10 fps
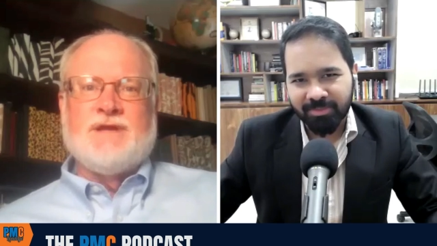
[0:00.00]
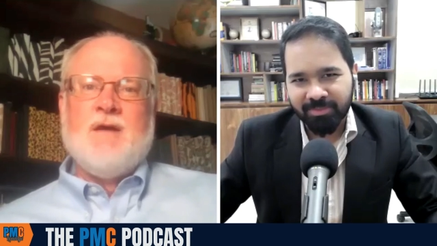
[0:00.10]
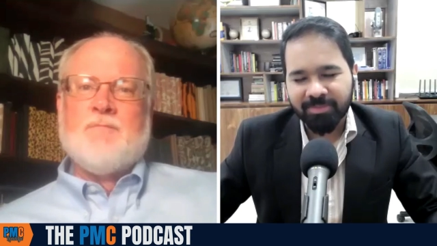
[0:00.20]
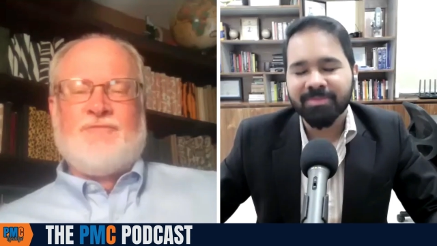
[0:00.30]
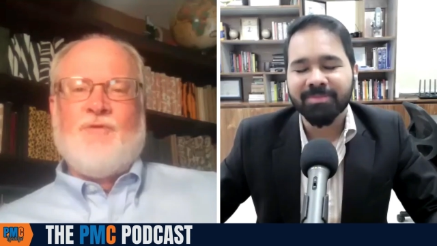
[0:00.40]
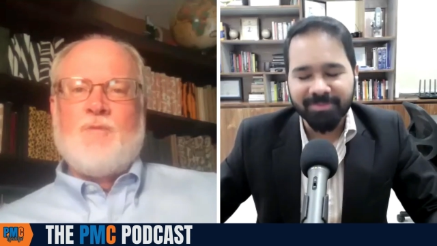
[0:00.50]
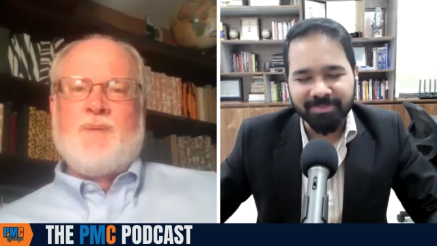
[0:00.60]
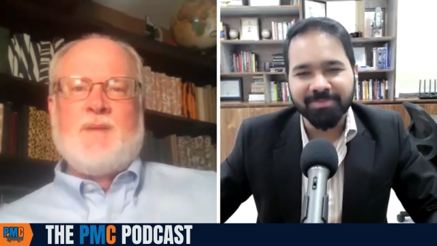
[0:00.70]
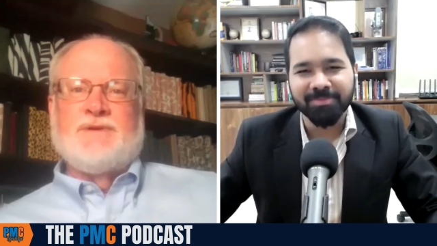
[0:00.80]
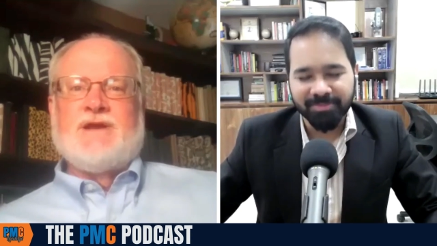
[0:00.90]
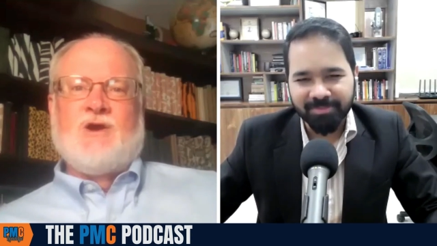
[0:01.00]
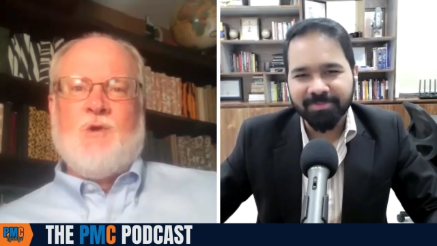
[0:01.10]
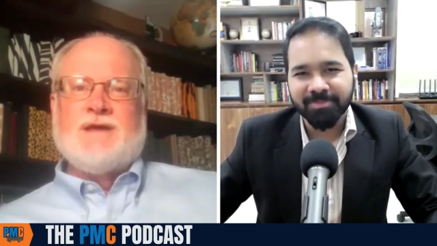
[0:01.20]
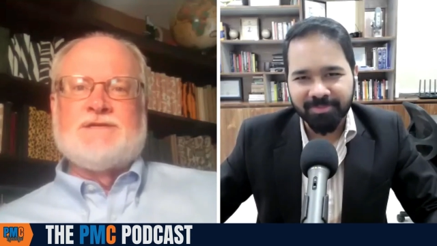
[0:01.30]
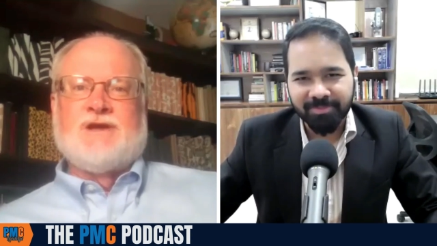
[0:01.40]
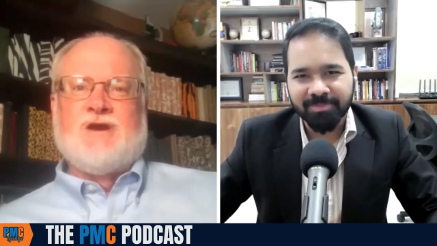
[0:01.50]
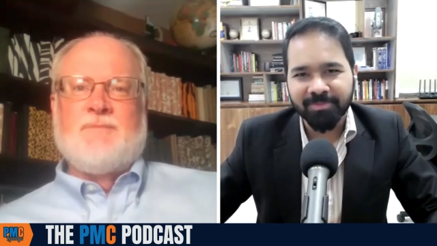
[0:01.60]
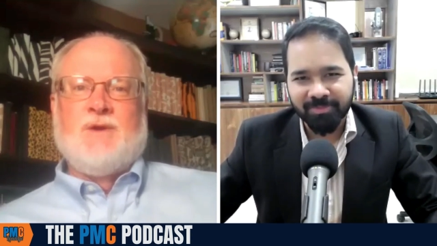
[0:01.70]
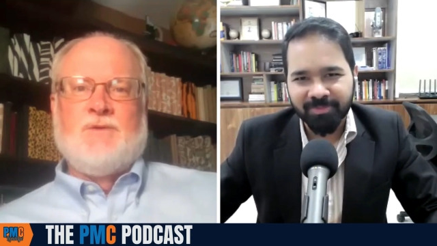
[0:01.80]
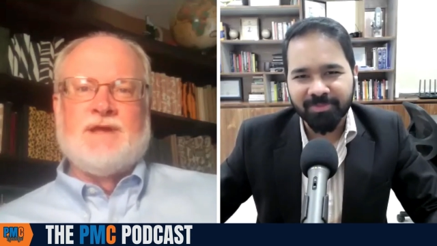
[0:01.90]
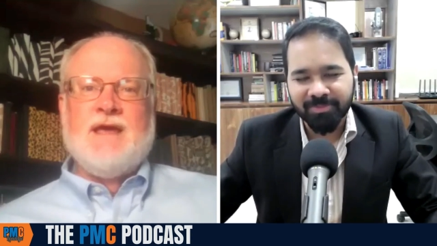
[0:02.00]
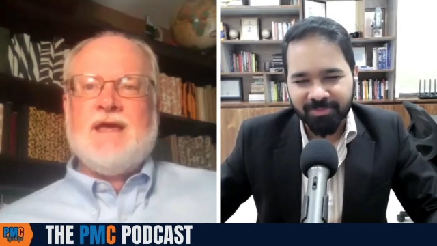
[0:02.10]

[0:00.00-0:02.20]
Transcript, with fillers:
Speaker 1: Before, people didn't question a commute.